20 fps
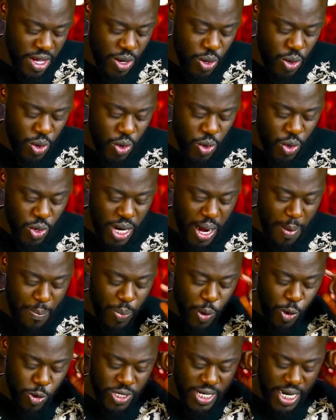Oh,
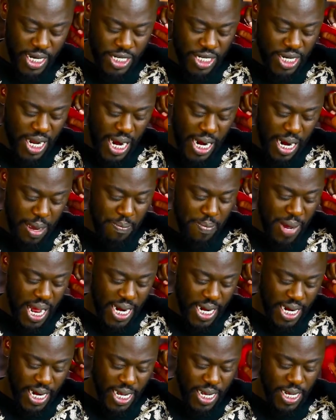Rapota Shkala
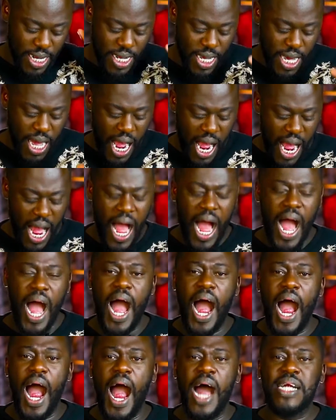A, a,